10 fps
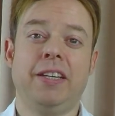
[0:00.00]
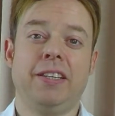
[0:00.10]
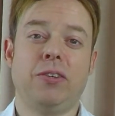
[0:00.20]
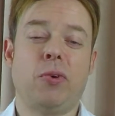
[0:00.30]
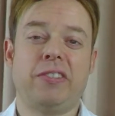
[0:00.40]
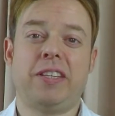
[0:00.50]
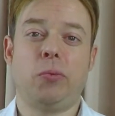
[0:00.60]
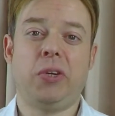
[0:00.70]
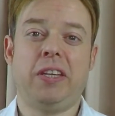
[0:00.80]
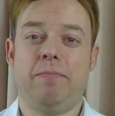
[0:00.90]
The ones that
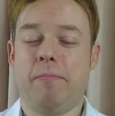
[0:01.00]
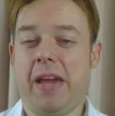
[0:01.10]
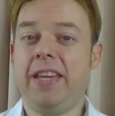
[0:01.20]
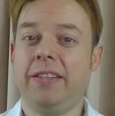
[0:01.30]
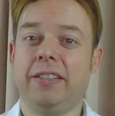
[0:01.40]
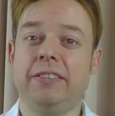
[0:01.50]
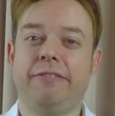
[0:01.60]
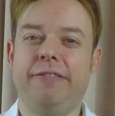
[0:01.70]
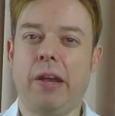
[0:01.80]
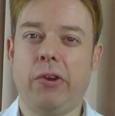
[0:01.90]
we made are
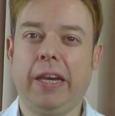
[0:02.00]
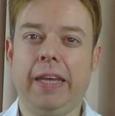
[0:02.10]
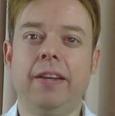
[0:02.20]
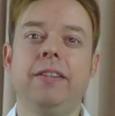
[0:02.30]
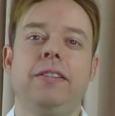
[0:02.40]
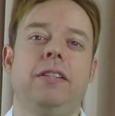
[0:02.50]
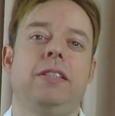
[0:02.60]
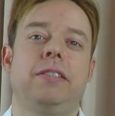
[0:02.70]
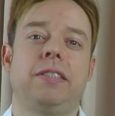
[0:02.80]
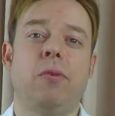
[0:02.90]
very near,
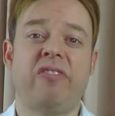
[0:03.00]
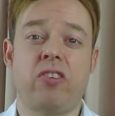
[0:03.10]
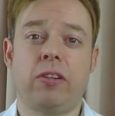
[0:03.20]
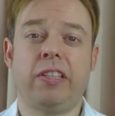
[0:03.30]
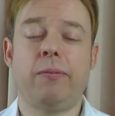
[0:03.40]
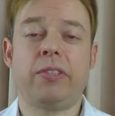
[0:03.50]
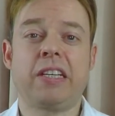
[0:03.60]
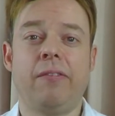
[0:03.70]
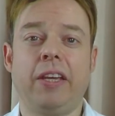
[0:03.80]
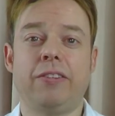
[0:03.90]
some official numbers
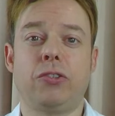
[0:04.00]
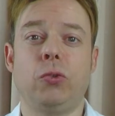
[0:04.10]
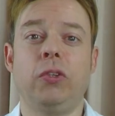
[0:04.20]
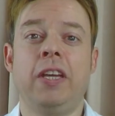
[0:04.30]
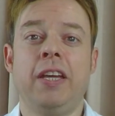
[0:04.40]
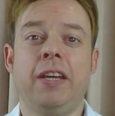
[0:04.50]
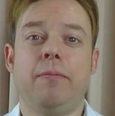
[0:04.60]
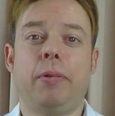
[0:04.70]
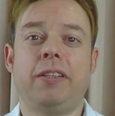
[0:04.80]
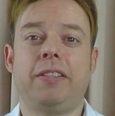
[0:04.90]
coming in soon.
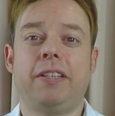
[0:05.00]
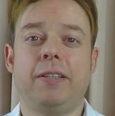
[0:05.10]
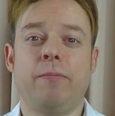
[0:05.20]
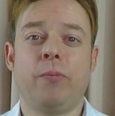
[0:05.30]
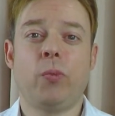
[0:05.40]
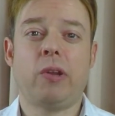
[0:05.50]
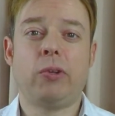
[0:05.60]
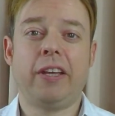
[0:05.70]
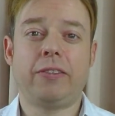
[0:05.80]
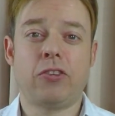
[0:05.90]
But what I
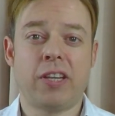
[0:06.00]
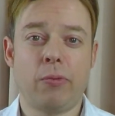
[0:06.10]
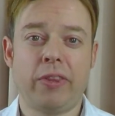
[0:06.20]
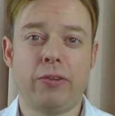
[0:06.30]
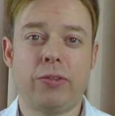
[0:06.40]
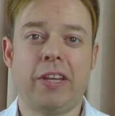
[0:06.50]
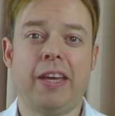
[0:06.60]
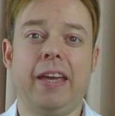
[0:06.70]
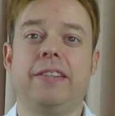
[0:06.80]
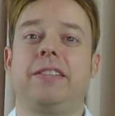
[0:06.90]
would like to share with you
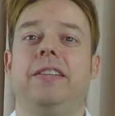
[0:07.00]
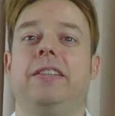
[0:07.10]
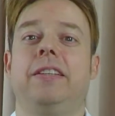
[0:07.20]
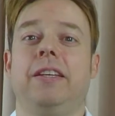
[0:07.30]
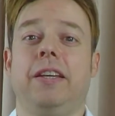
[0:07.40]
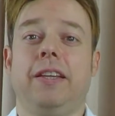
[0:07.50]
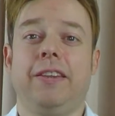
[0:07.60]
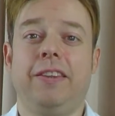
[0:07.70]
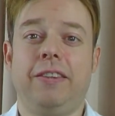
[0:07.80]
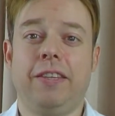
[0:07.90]
today is that
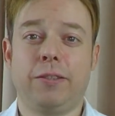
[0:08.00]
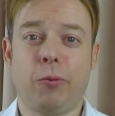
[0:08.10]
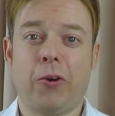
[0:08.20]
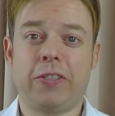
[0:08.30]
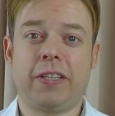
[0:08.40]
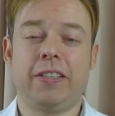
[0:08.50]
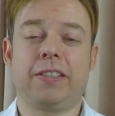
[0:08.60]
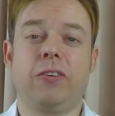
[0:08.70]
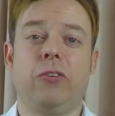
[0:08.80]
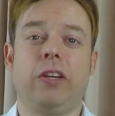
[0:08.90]
this project
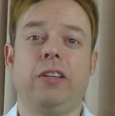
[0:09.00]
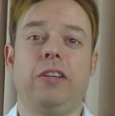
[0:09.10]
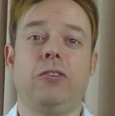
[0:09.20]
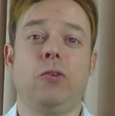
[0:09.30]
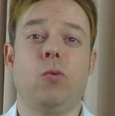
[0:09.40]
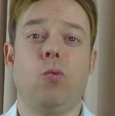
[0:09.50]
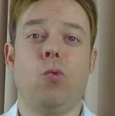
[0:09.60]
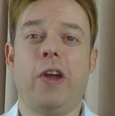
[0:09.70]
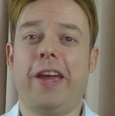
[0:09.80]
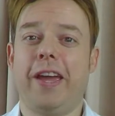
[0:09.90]
is going into a
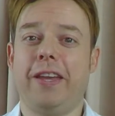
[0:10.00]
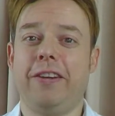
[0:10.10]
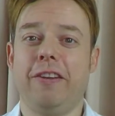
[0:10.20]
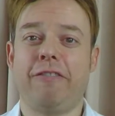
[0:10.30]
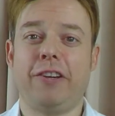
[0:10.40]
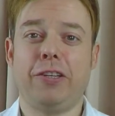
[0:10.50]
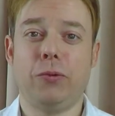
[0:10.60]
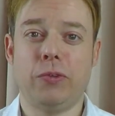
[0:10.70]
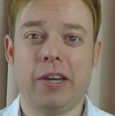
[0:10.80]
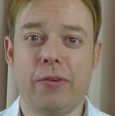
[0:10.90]
way different
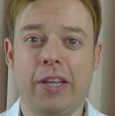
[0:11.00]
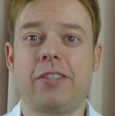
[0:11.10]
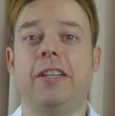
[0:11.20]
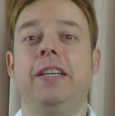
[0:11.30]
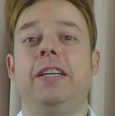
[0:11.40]
new direction.